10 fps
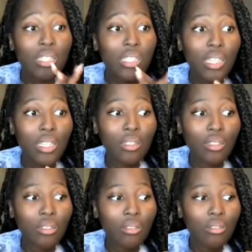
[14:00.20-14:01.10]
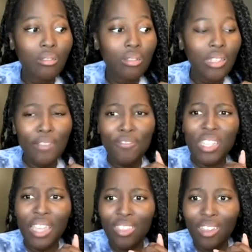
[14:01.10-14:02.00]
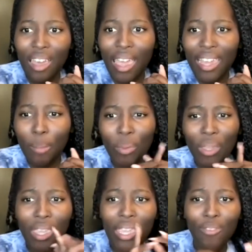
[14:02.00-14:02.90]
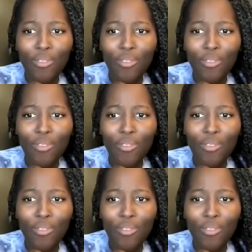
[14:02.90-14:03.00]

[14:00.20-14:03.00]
can live together and it be